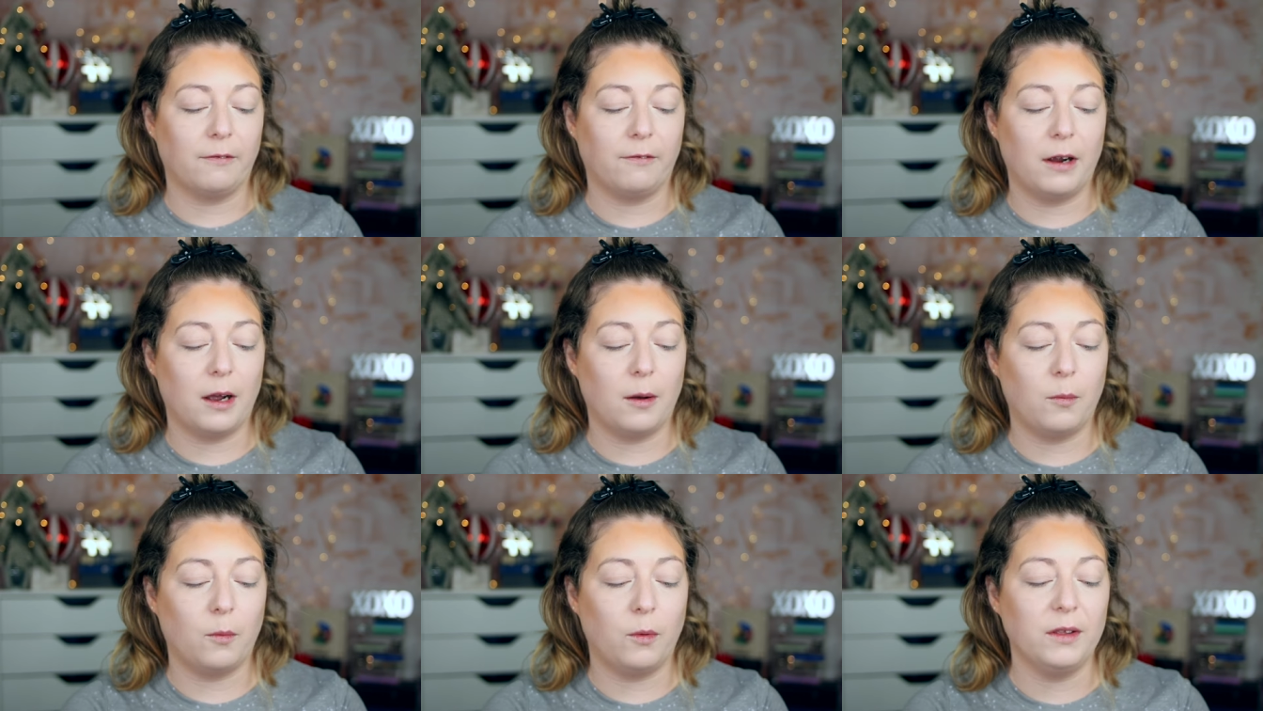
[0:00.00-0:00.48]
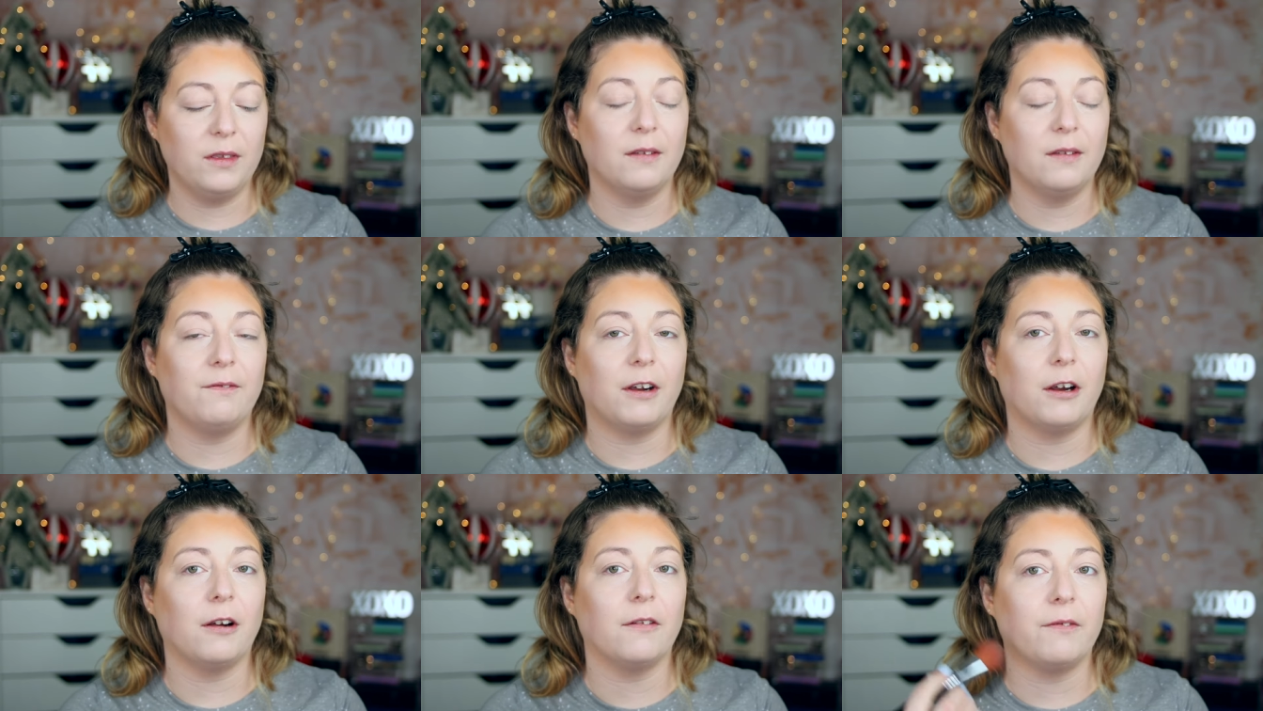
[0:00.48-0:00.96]
from with the
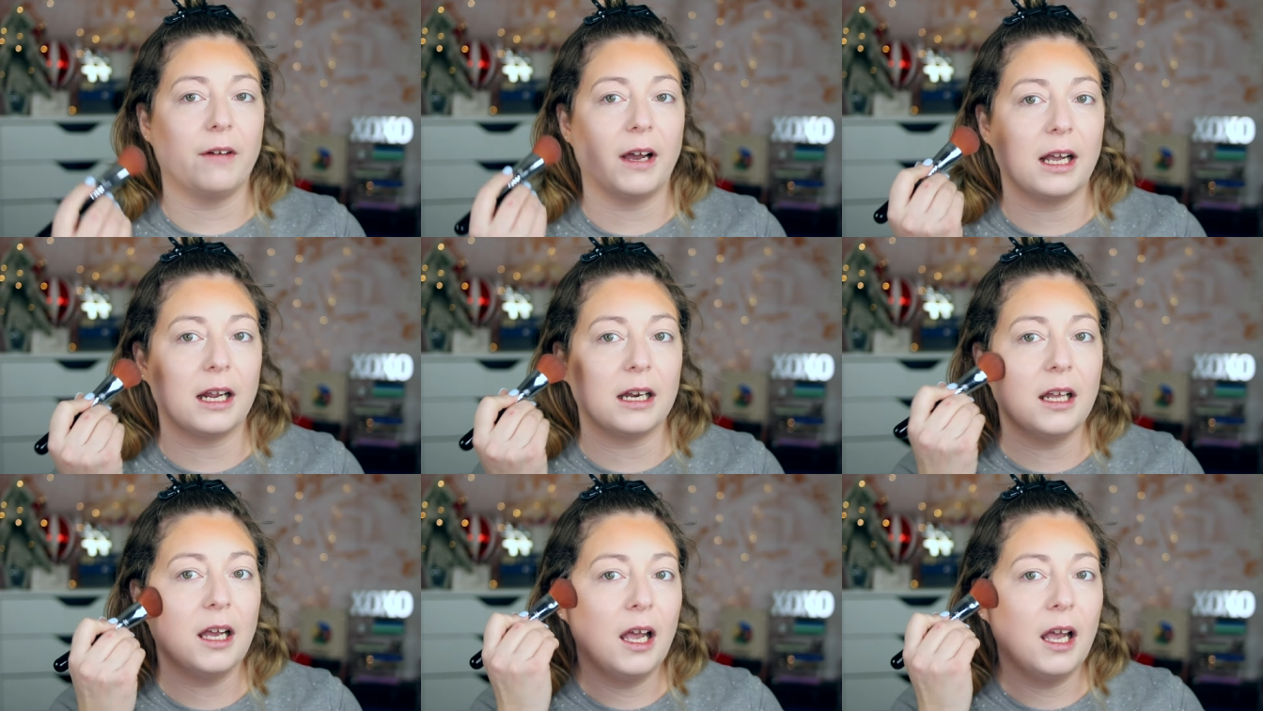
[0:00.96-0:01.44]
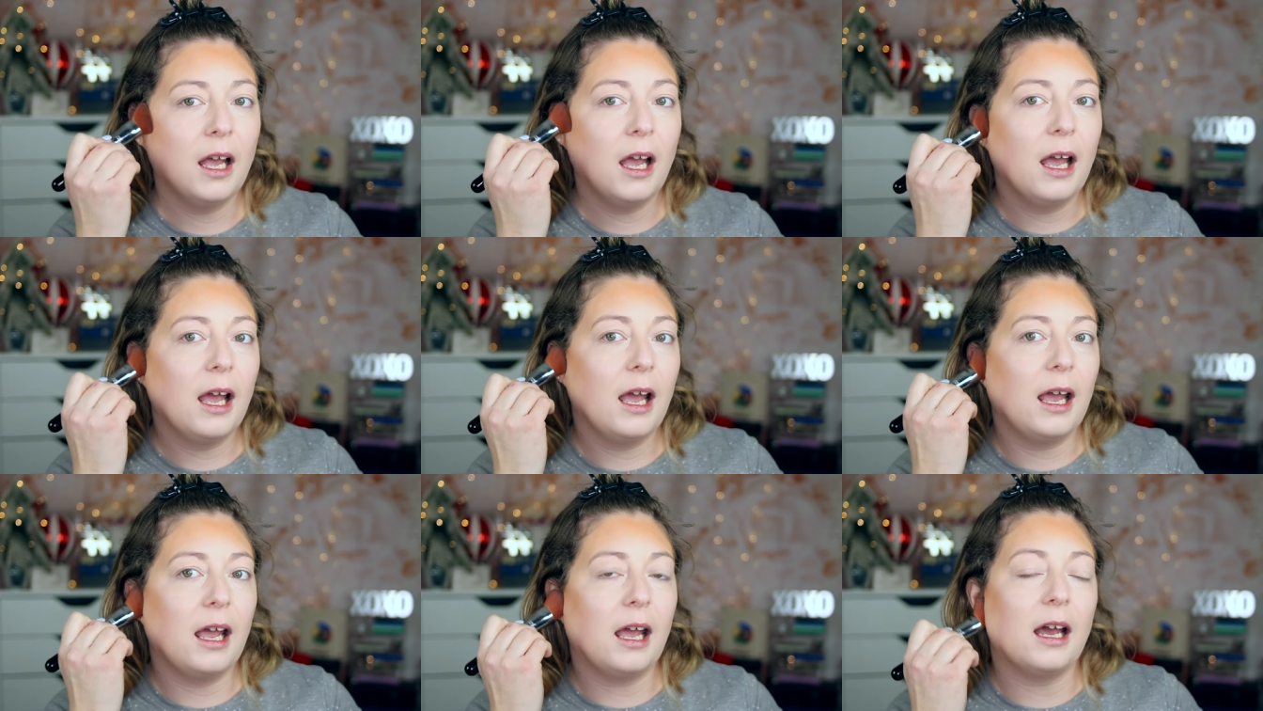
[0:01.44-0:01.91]
verified.
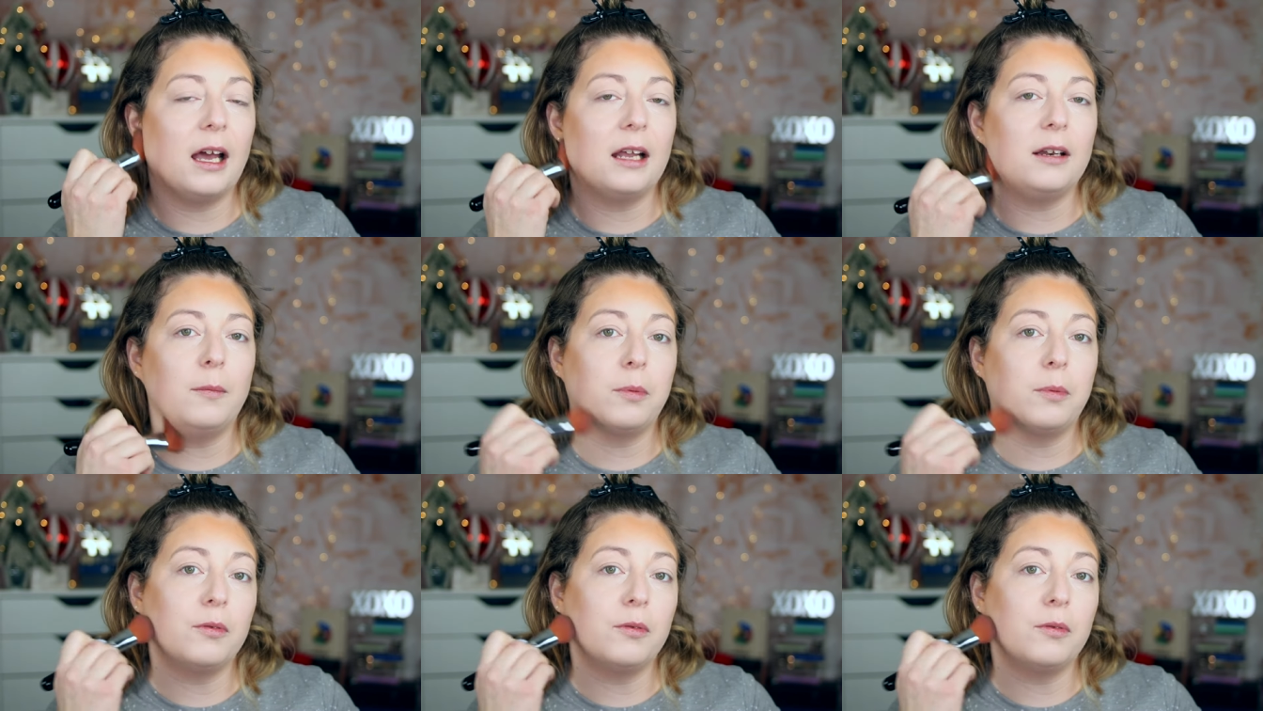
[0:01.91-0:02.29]
And